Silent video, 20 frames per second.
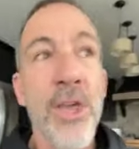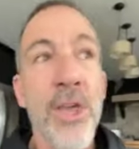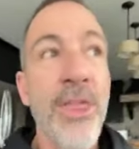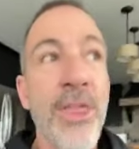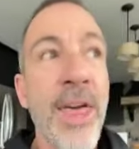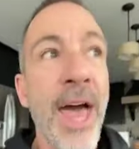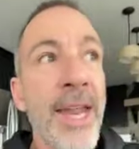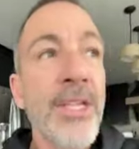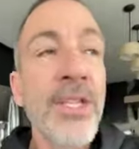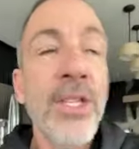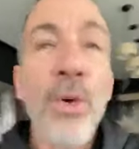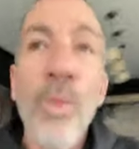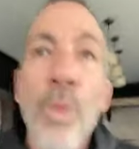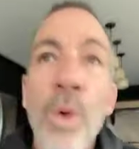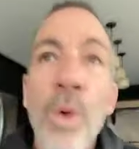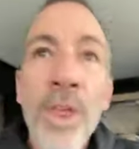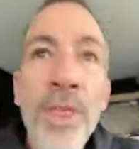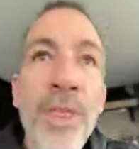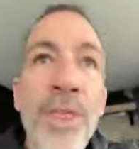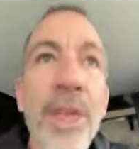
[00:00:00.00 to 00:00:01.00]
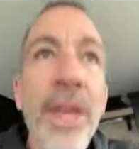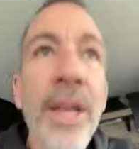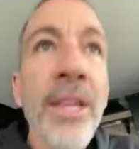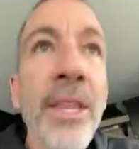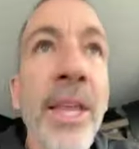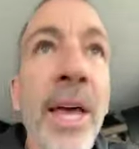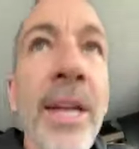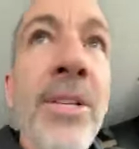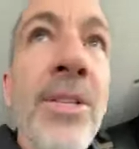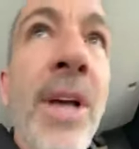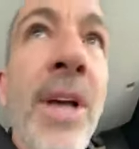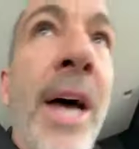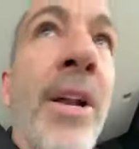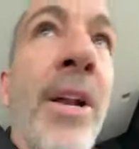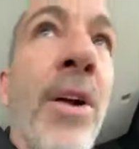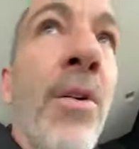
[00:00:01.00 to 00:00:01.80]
that is the one thing that is i